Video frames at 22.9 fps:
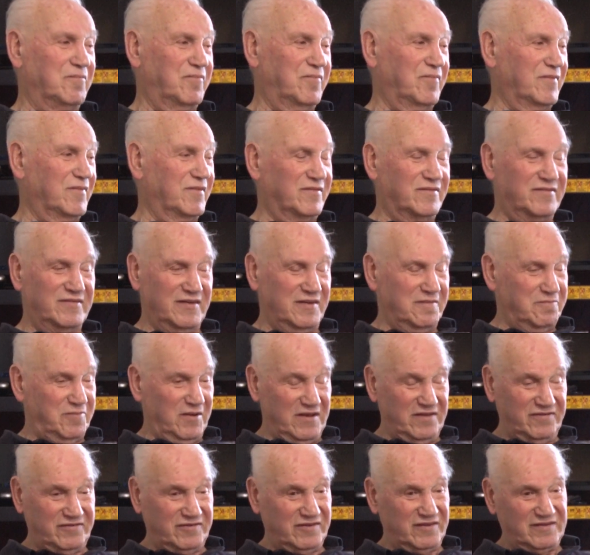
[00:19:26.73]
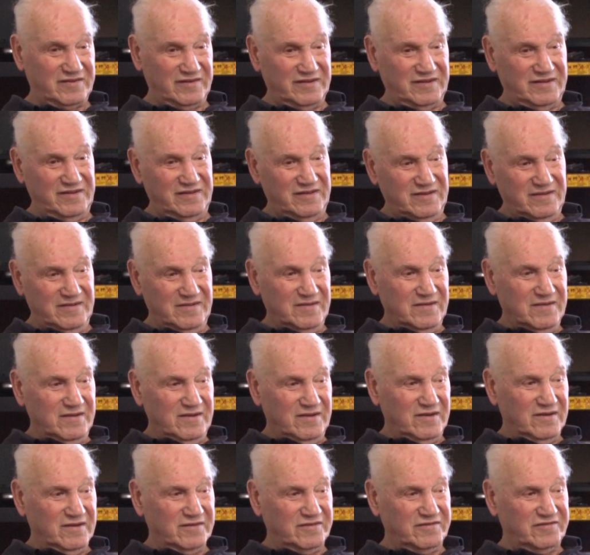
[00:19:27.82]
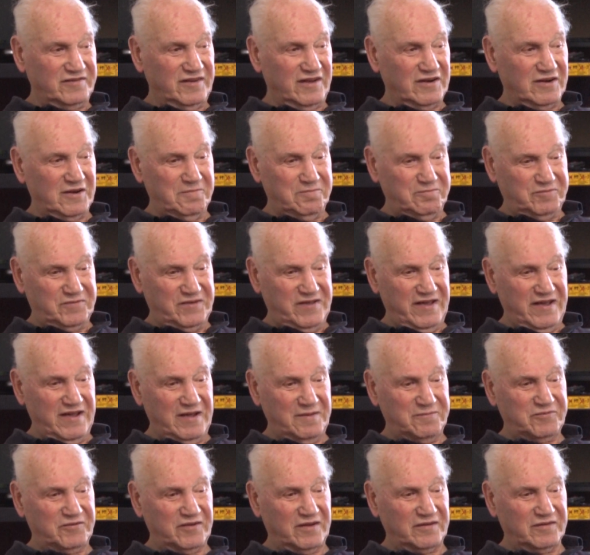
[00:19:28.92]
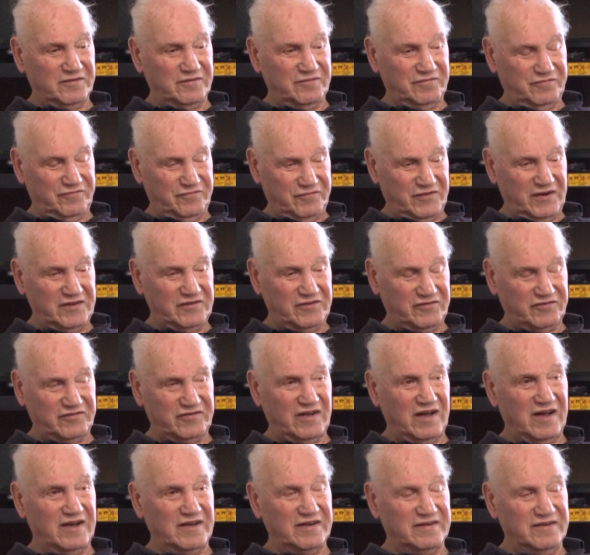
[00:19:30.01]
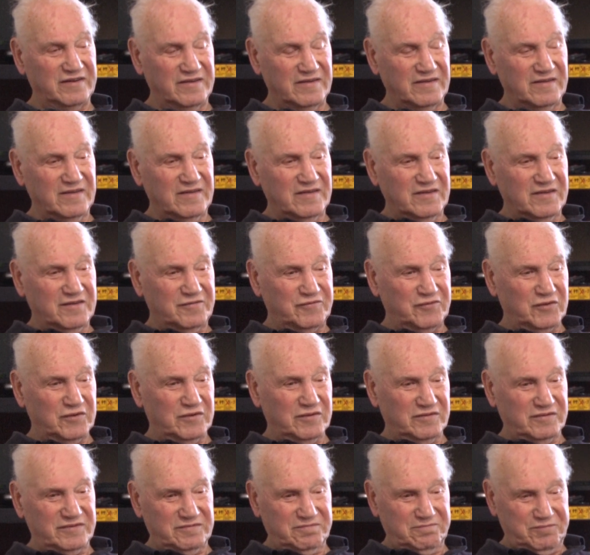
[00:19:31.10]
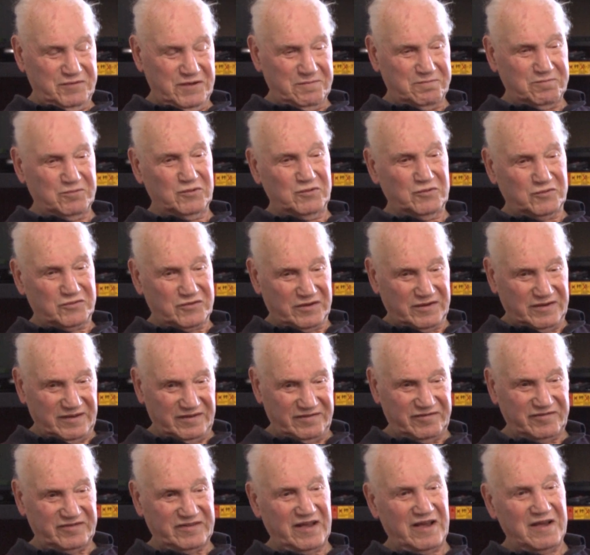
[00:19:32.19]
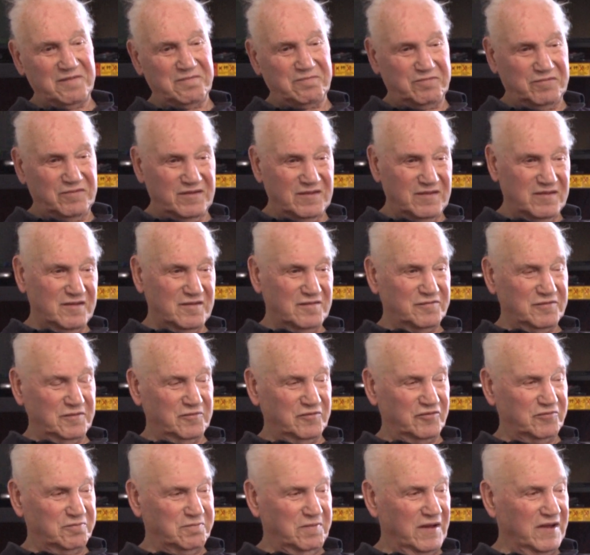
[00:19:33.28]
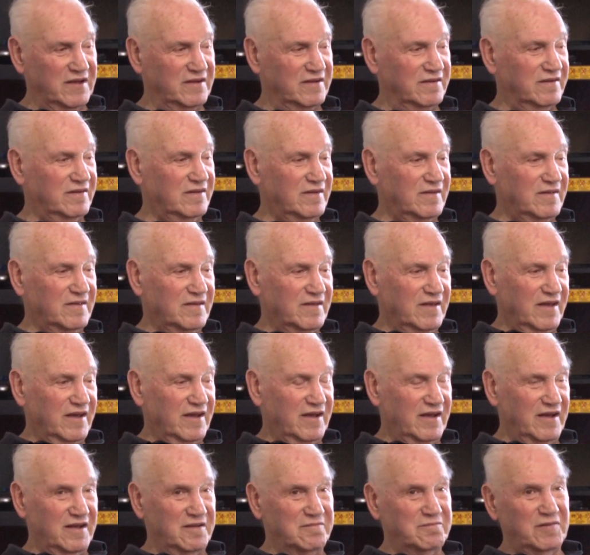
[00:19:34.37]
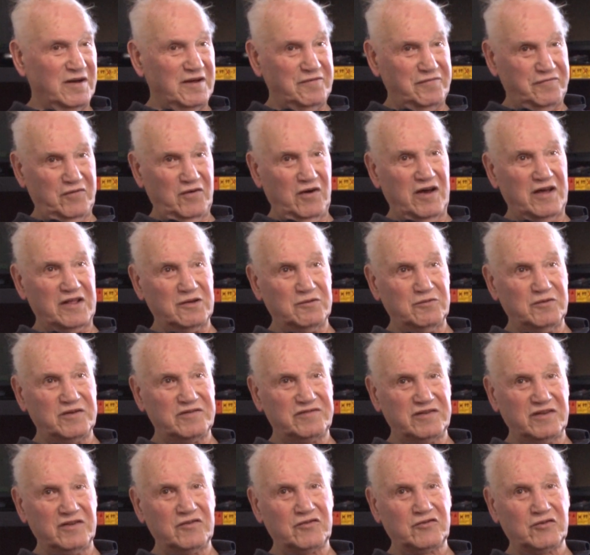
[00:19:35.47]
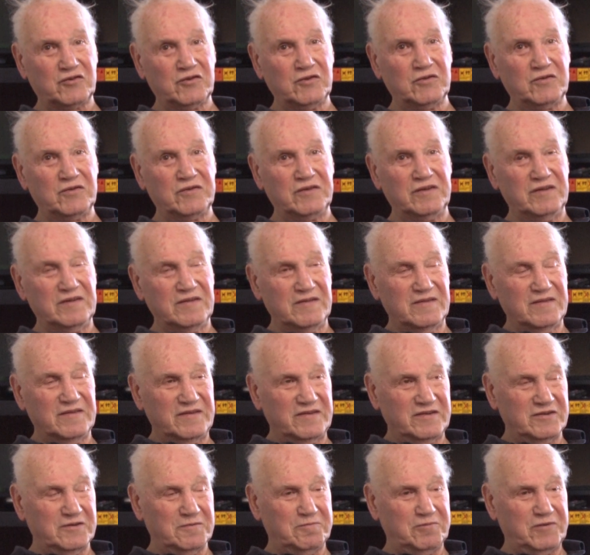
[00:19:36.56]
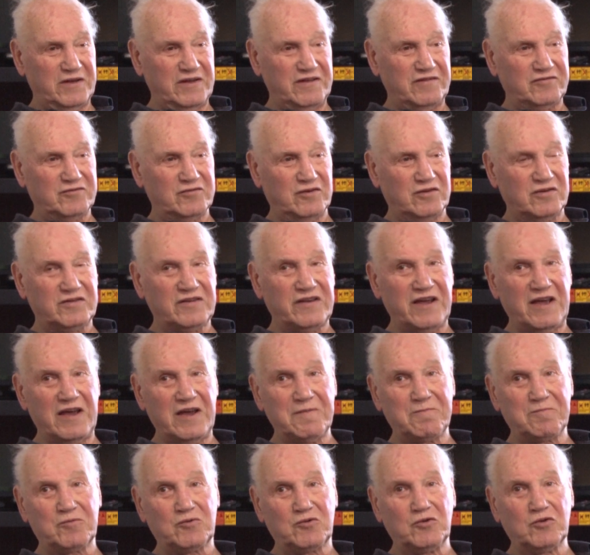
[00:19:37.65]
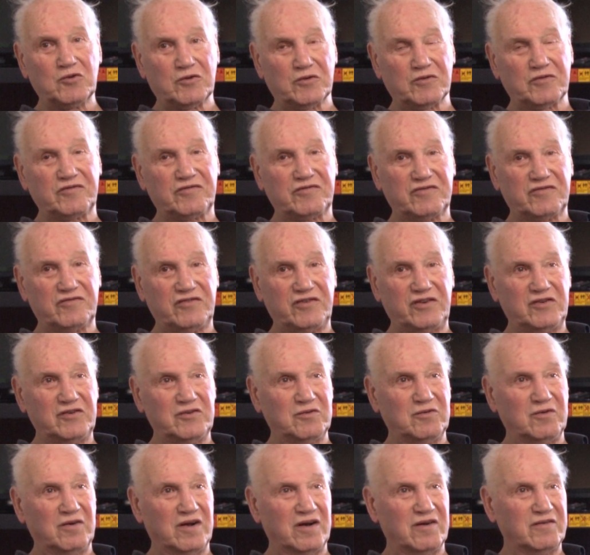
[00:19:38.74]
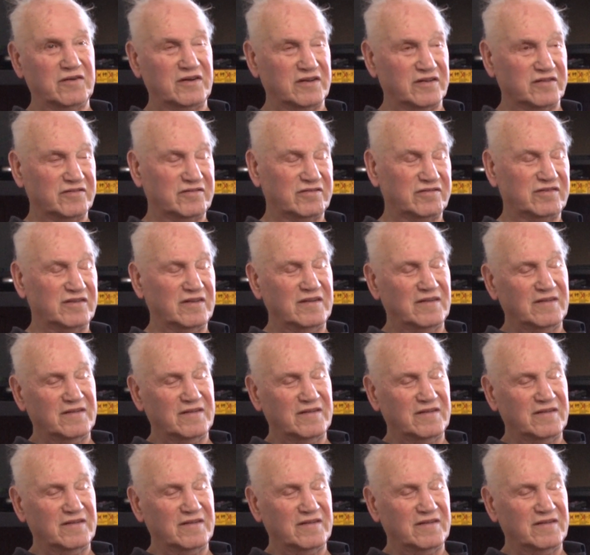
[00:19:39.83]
they basically set up camps on the French side for people who could escape from Spain. And my father was interned in a place called Camp Gurs, G-U-R-S,